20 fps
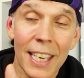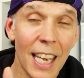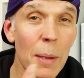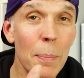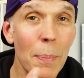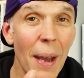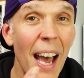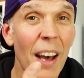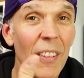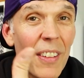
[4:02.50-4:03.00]

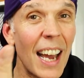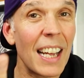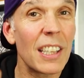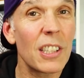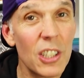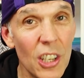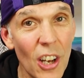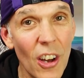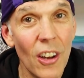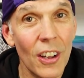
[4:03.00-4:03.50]
keep out
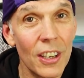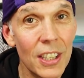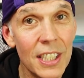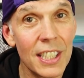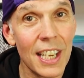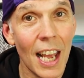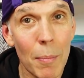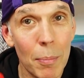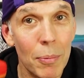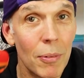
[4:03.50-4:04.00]
that dirt
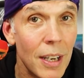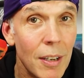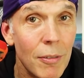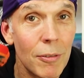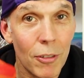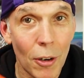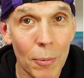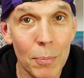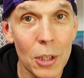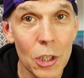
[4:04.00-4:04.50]
and debris
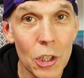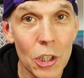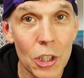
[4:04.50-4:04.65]
from the